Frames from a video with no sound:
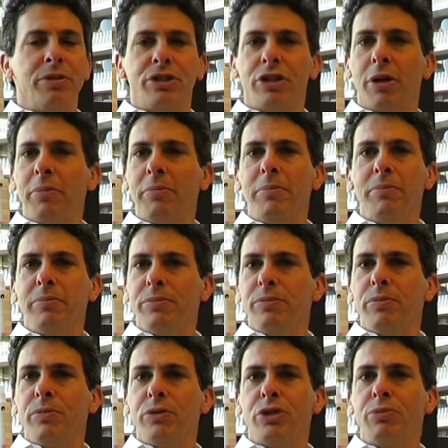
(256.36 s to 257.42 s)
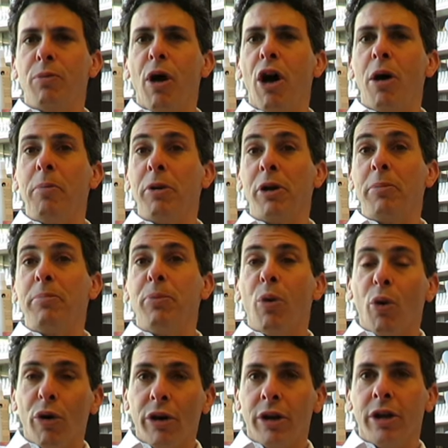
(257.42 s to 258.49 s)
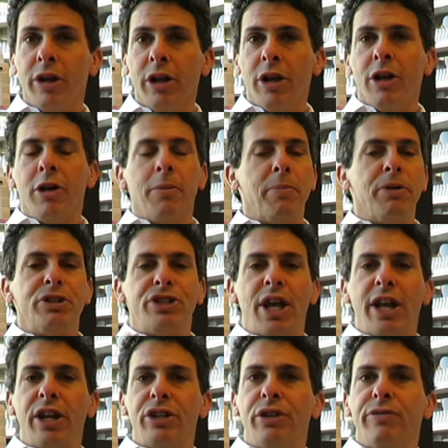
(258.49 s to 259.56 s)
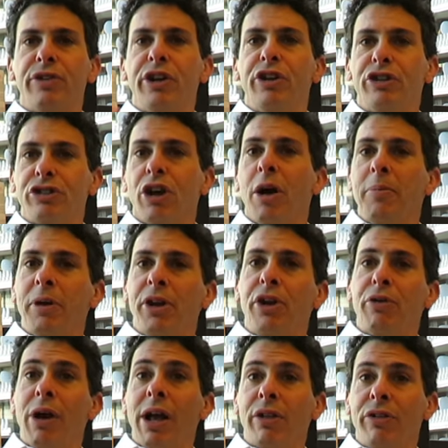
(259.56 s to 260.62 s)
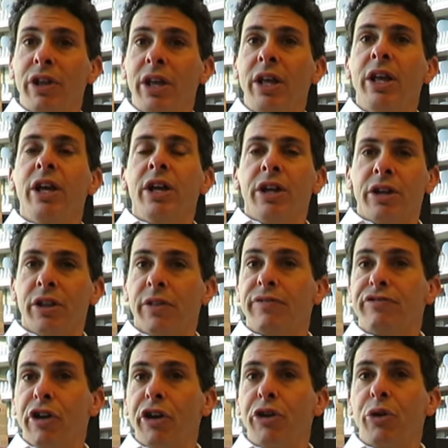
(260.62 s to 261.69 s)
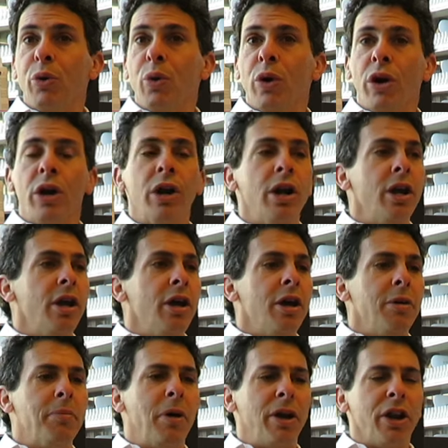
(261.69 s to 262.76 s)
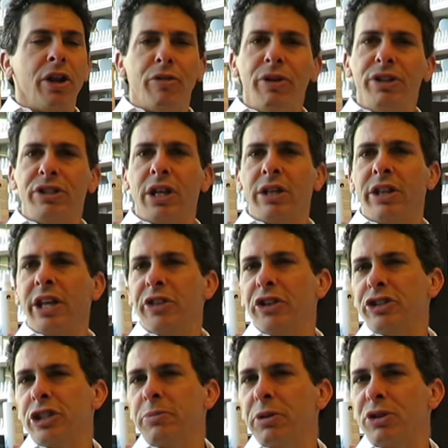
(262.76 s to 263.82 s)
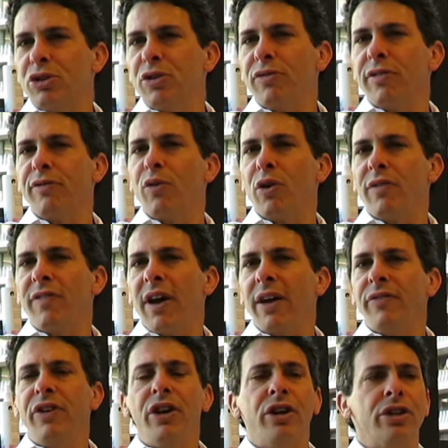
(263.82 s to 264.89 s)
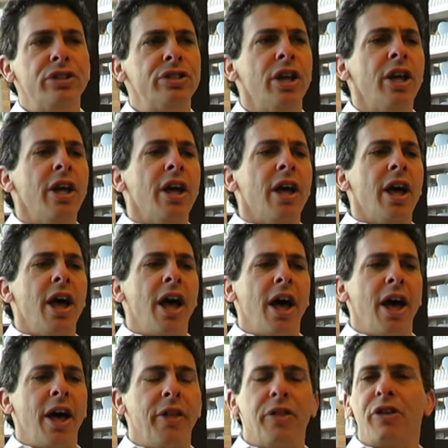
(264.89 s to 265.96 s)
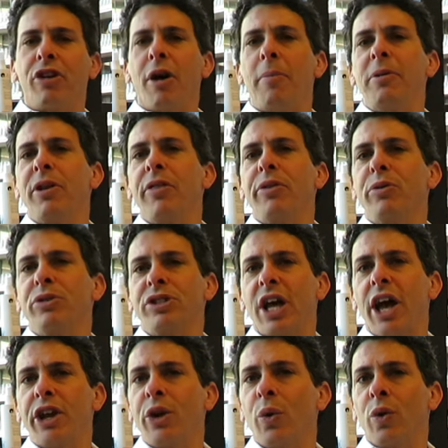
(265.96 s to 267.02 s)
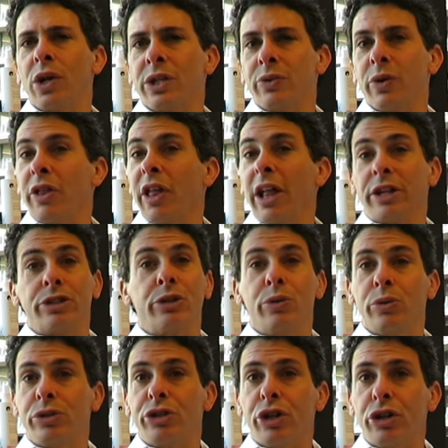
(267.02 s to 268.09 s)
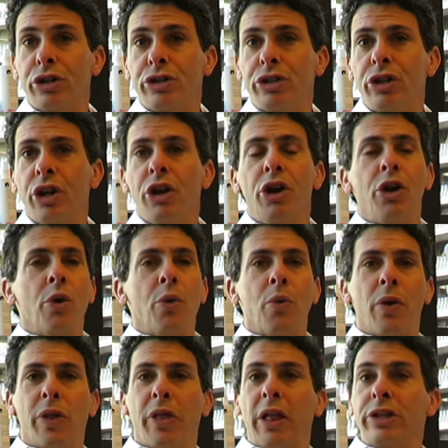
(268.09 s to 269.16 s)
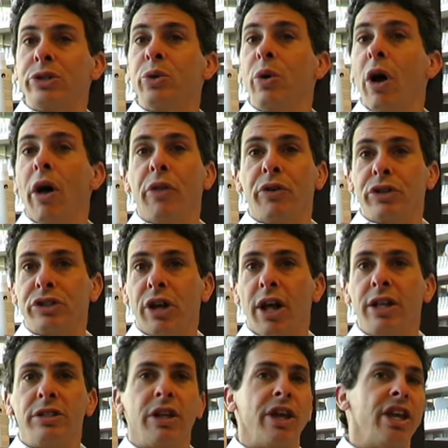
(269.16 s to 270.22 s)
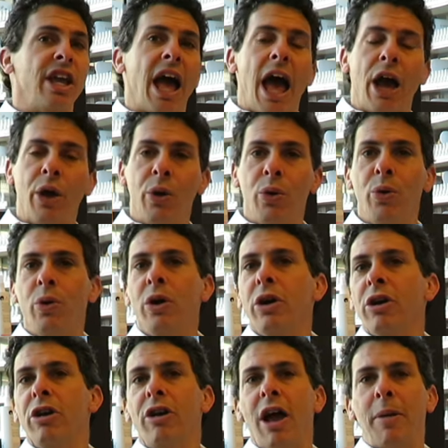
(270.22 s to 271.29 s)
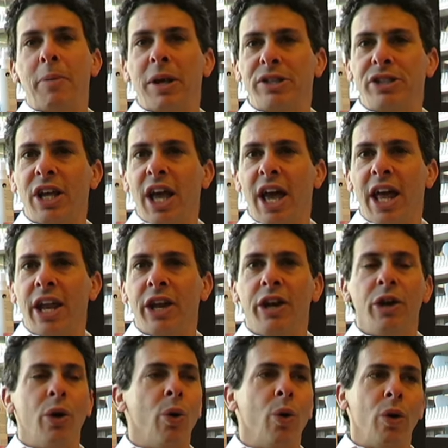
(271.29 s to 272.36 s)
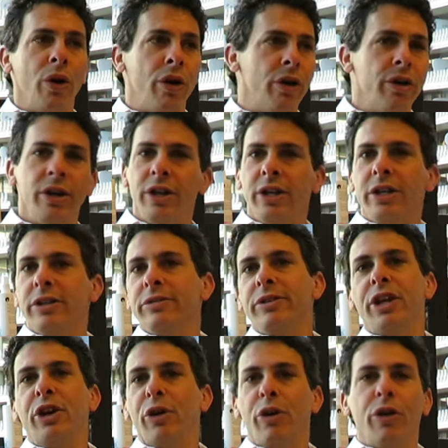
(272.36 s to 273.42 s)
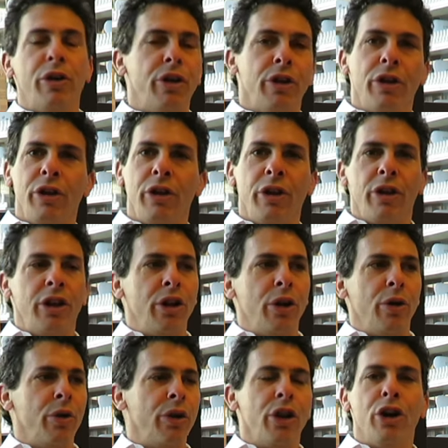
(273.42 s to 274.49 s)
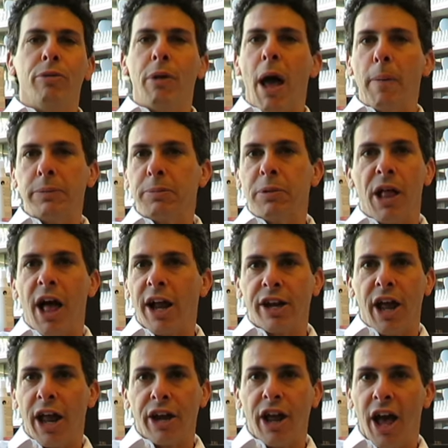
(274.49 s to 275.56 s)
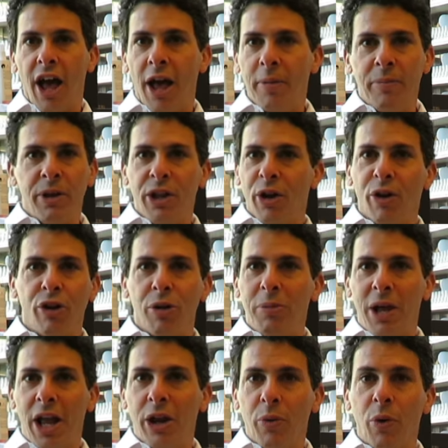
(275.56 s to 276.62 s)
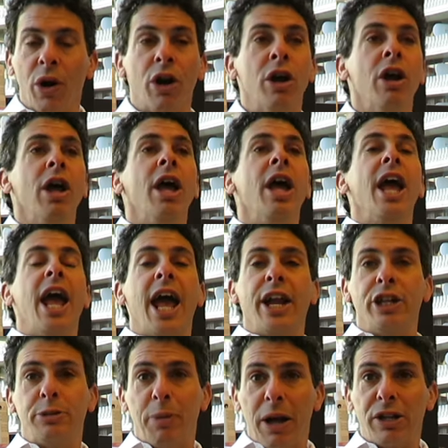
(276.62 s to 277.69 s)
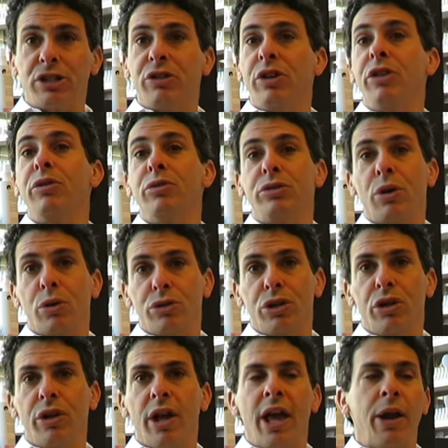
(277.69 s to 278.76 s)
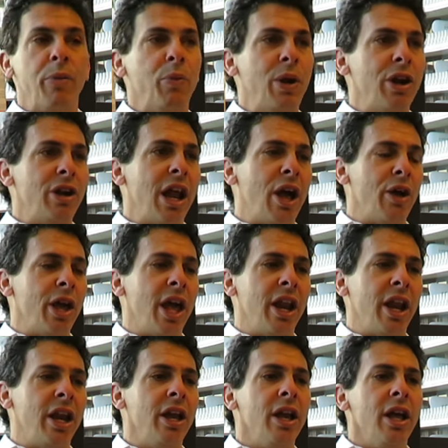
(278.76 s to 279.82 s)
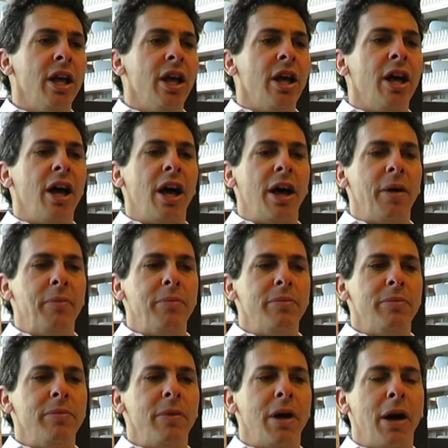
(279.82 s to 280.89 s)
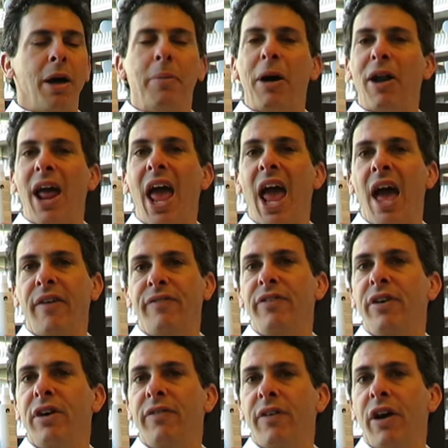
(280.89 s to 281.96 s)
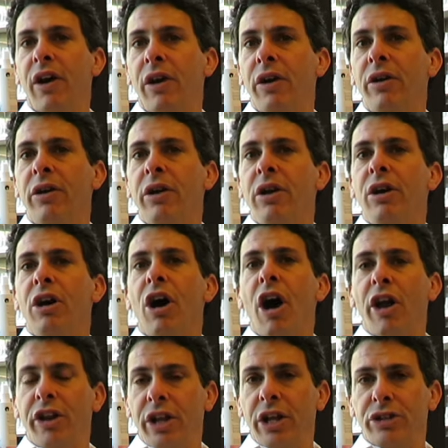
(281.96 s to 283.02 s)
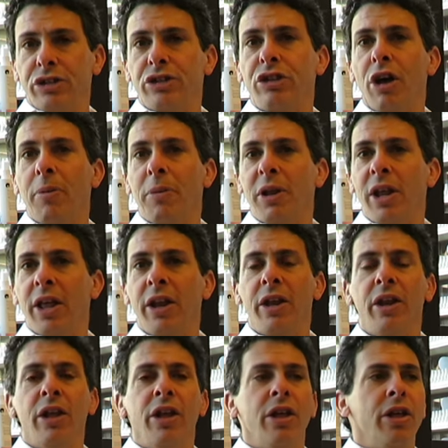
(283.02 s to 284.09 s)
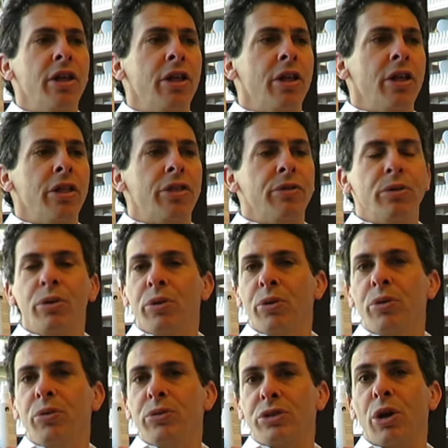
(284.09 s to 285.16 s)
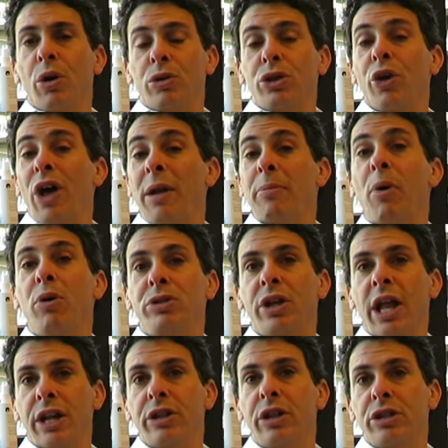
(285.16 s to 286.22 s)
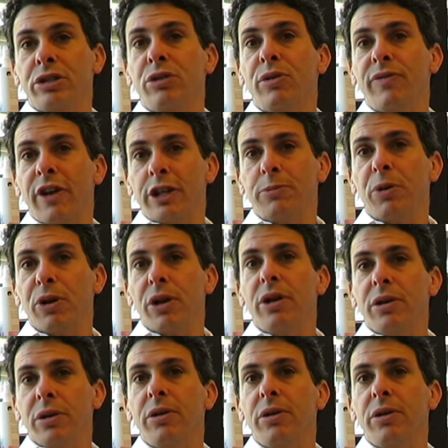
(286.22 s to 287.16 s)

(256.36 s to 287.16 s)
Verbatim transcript: some small but important percentage of readers come in directly to the front door. But increasingly, and this has been true for four or five years, uh, they're coming in through side doors, whether that's through search, whether that's through other sites like Yahoo or MSN or you know you know yourmomsblog.com you know it could be anywhere and especially through social and we are now getting um, about half of our audience is coming in through social and most of that is through facebook